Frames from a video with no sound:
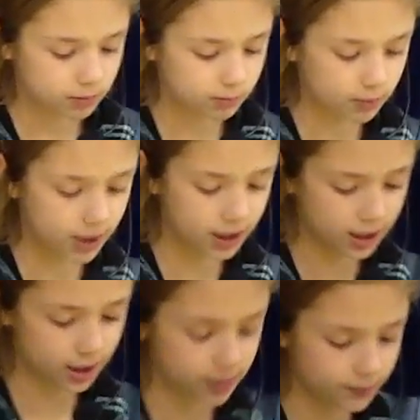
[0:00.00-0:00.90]

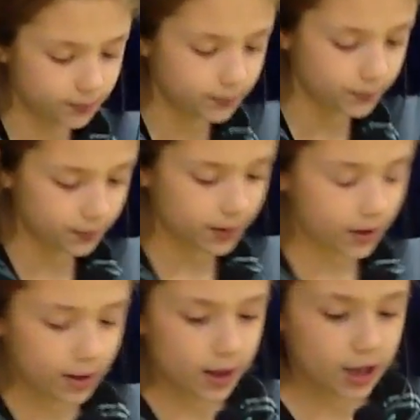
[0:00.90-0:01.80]
Monday.
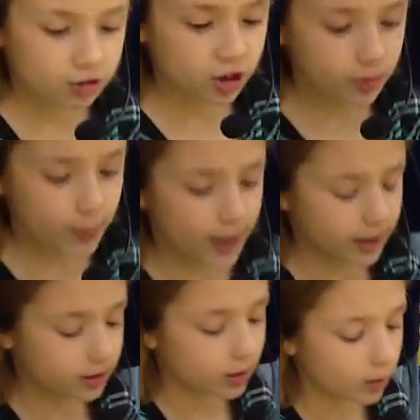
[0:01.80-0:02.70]
And she
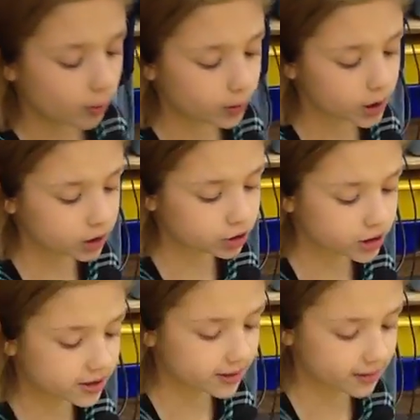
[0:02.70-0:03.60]
spent
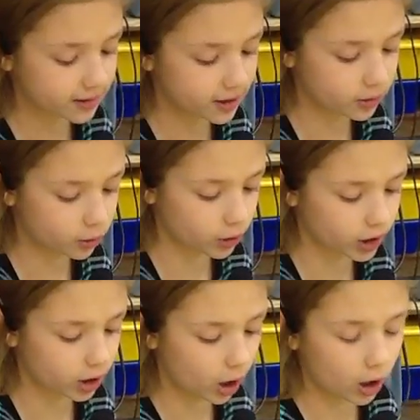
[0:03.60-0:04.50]

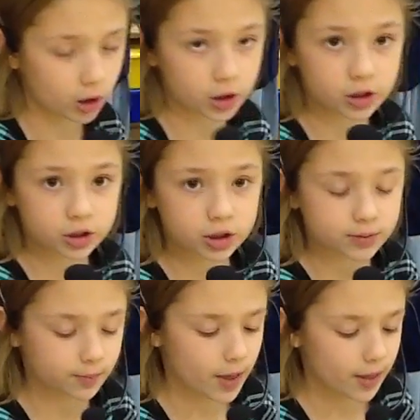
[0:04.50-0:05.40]

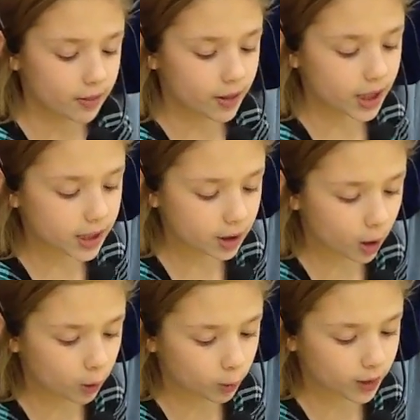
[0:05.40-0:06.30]
$163.
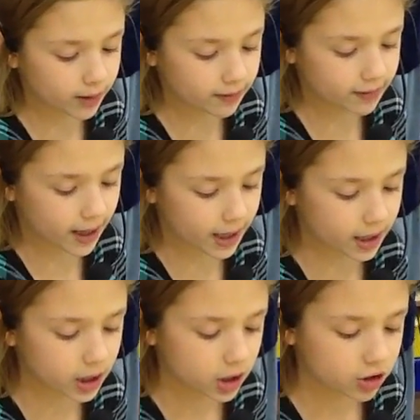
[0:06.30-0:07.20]
Then on
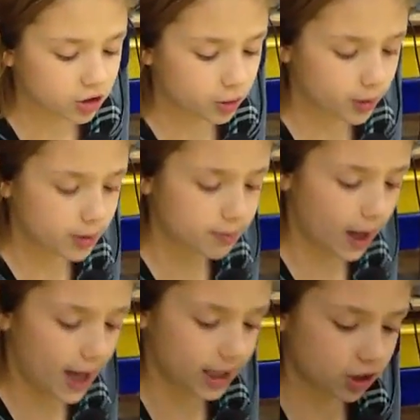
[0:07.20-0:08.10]
Wednesday, she went
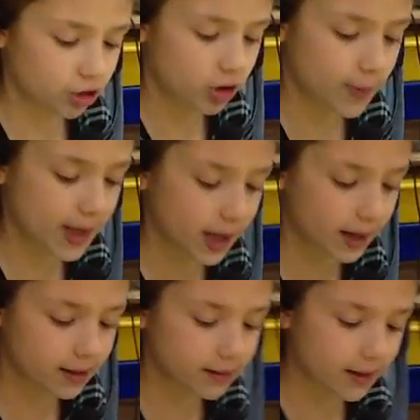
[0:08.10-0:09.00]
back and she spent
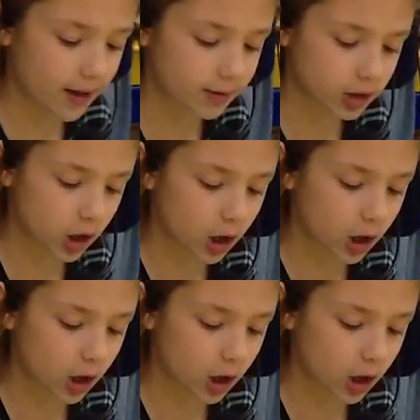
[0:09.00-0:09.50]
$97.